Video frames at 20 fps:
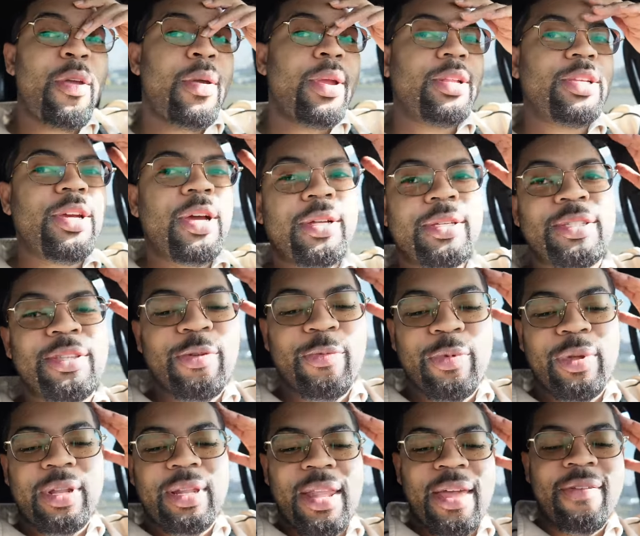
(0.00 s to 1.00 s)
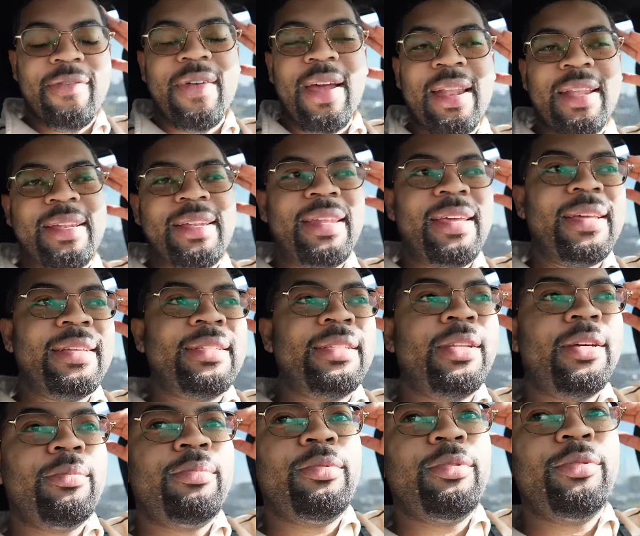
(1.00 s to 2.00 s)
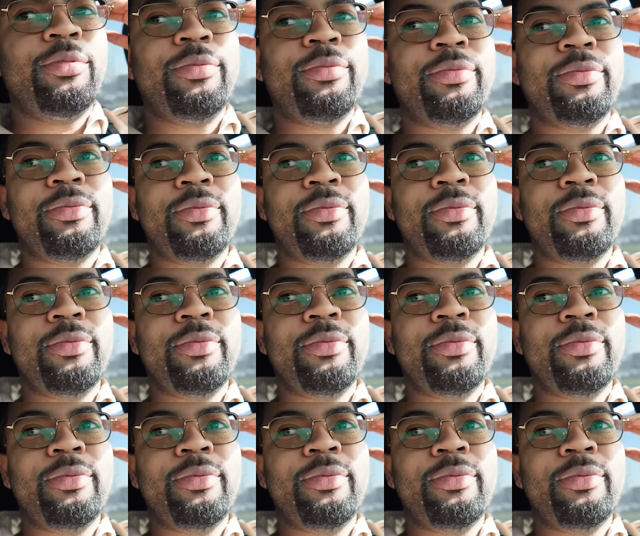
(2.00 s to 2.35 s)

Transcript: All right, y'all. So we left out of DSW.